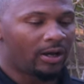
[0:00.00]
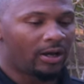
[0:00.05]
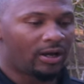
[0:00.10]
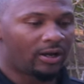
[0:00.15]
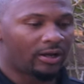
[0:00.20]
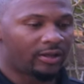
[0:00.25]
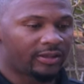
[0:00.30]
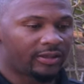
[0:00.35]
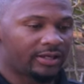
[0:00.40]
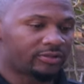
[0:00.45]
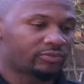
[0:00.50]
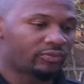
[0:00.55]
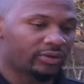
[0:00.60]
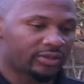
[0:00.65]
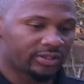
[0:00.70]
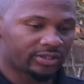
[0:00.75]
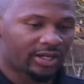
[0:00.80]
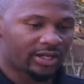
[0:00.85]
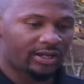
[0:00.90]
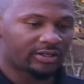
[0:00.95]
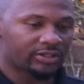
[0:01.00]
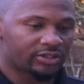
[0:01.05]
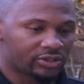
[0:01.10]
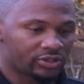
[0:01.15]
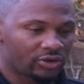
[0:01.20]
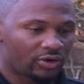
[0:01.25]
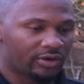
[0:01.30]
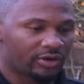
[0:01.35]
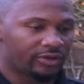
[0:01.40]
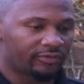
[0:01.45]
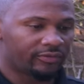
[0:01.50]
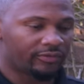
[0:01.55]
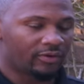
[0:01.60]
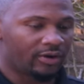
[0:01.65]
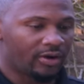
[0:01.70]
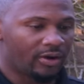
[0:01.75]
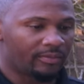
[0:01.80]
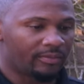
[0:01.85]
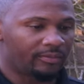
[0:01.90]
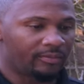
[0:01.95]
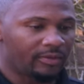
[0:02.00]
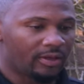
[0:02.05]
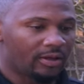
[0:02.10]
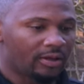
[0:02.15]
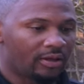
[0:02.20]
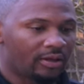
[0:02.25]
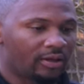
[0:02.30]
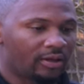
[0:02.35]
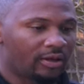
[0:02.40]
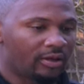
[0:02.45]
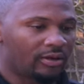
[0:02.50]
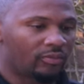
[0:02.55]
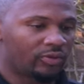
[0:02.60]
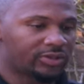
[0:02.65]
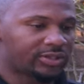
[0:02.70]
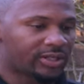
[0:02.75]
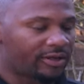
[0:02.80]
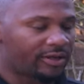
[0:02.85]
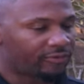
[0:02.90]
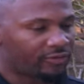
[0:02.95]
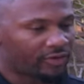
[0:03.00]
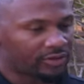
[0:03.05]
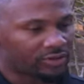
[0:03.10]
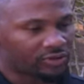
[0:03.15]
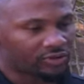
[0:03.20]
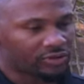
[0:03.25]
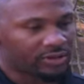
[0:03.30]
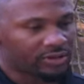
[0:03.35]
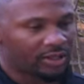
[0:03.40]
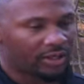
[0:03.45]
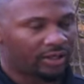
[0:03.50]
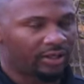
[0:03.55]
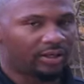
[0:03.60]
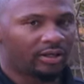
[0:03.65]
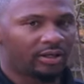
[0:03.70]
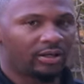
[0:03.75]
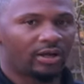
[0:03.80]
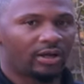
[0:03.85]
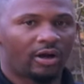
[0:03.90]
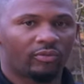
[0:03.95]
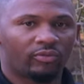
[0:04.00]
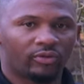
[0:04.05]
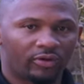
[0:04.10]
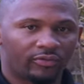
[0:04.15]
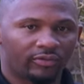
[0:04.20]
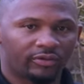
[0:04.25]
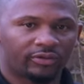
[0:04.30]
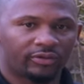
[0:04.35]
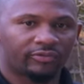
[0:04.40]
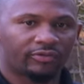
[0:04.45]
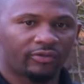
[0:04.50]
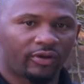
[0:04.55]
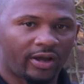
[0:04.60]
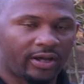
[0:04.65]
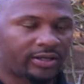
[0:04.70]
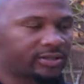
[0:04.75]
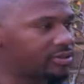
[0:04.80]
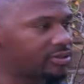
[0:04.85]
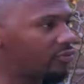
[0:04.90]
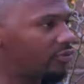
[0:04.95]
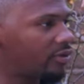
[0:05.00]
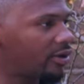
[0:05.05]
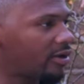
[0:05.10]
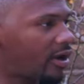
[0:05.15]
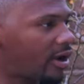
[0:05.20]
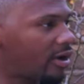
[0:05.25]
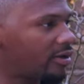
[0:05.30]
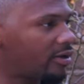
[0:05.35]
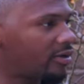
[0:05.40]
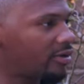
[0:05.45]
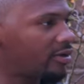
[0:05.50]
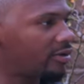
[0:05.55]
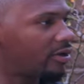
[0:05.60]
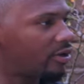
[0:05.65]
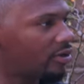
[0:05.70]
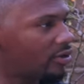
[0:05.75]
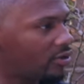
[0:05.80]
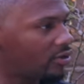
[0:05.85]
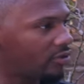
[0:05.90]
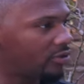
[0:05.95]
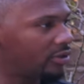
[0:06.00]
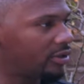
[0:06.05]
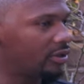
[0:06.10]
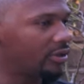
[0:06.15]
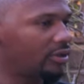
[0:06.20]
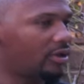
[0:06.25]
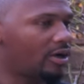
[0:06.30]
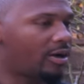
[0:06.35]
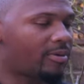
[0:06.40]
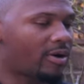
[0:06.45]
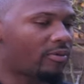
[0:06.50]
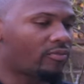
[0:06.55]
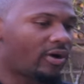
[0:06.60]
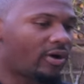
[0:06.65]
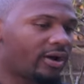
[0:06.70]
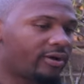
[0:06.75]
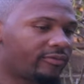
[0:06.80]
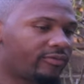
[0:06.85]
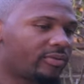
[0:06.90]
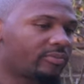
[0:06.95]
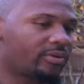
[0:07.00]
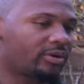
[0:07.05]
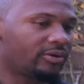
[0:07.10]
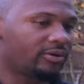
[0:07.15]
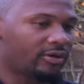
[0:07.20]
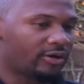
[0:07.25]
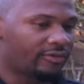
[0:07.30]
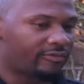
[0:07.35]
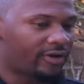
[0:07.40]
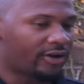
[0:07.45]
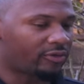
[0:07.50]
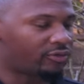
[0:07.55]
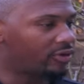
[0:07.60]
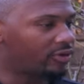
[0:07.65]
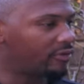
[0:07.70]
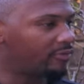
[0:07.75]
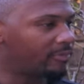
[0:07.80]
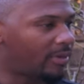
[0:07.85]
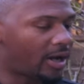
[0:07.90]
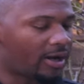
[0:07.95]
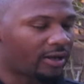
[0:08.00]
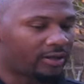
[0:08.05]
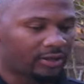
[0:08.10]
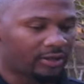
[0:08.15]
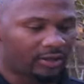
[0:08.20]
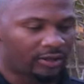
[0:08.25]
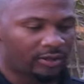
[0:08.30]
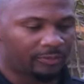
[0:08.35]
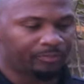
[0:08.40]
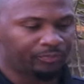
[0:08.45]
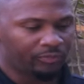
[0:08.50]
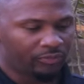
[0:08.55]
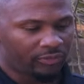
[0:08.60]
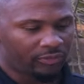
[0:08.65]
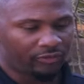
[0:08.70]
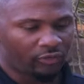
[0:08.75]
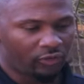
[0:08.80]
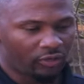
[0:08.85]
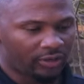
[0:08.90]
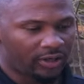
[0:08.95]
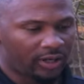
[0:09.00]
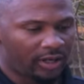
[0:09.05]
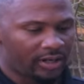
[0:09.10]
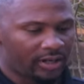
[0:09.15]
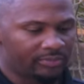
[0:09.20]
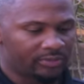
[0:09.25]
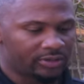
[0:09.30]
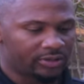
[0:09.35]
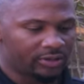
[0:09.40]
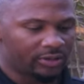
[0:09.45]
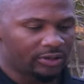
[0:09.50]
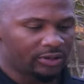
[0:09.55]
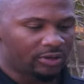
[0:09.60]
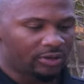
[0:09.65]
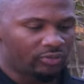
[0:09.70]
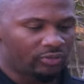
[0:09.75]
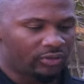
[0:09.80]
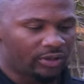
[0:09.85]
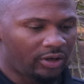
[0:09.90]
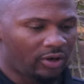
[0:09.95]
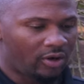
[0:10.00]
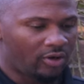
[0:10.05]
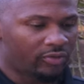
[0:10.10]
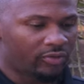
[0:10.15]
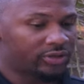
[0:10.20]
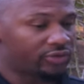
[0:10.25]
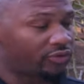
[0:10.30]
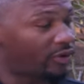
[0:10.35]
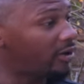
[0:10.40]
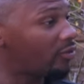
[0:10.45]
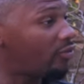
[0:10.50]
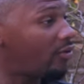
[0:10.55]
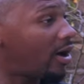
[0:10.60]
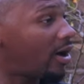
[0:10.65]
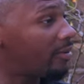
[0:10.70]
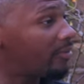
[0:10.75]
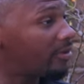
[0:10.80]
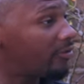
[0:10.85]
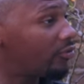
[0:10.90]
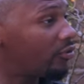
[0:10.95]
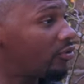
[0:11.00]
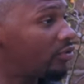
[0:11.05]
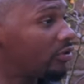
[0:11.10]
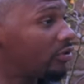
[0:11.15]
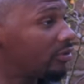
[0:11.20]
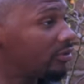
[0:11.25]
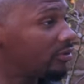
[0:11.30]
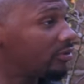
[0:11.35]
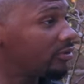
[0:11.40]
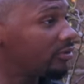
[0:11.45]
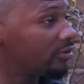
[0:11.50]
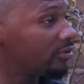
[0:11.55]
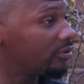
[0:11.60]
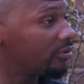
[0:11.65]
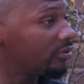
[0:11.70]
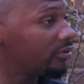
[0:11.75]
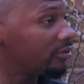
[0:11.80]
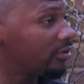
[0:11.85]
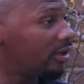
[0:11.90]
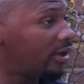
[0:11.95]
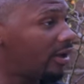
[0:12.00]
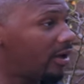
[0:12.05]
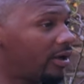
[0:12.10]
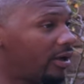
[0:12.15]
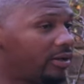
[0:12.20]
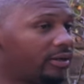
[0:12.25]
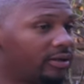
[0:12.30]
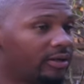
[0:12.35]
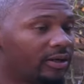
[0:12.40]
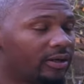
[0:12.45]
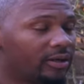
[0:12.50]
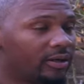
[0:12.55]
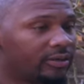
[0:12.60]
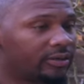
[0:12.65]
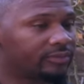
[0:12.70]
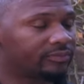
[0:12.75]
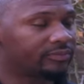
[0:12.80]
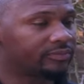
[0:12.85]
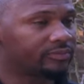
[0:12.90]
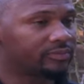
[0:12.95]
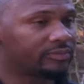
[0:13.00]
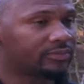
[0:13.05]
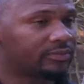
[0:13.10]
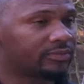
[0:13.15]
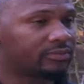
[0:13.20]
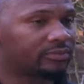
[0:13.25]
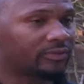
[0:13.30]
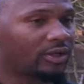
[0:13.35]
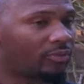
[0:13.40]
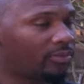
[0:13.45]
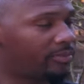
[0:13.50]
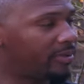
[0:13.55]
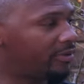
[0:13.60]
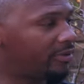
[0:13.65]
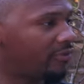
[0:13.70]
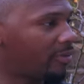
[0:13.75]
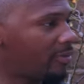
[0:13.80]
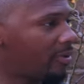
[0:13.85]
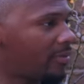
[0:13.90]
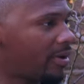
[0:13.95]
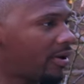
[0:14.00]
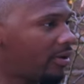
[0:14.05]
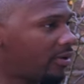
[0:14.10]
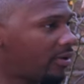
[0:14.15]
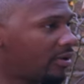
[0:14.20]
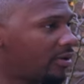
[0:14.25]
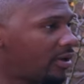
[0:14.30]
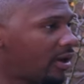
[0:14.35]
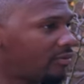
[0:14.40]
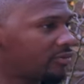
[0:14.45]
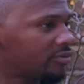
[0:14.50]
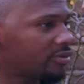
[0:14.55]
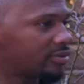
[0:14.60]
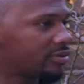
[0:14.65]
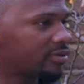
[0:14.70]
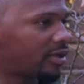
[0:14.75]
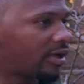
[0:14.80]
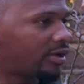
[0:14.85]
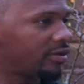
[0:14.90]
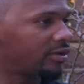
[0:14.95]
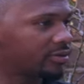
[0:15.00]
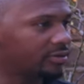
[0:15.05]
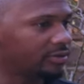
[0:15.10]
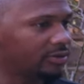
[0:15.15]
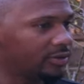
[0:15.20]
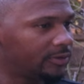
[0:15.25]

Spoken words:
That's where this kind of started from. Once I left Fresno State, I went over to France where I learned about wine from a veteran of mine. Before games, we always drank wine before. And, you know, being from America, I was kind of